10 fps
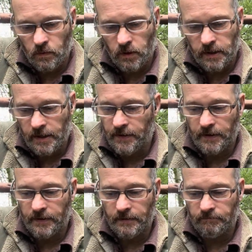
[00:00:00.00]
yeah,
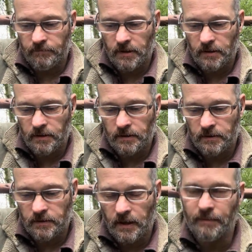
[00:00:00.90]

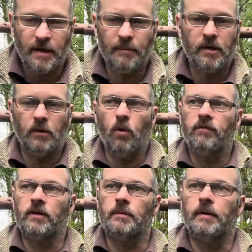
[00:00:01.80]
I'm kind of
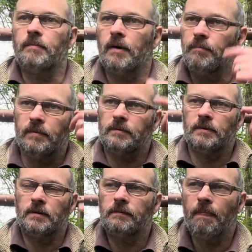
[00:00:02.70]
waffling a bit.
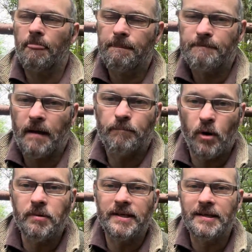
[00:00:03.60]
I'm
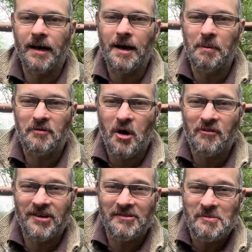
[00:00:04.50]
probably needing a cup of
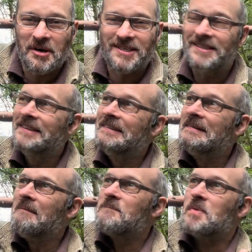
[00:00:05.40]
coffee, if I'm honest.
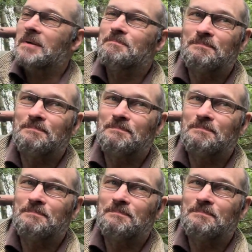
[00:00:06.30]
But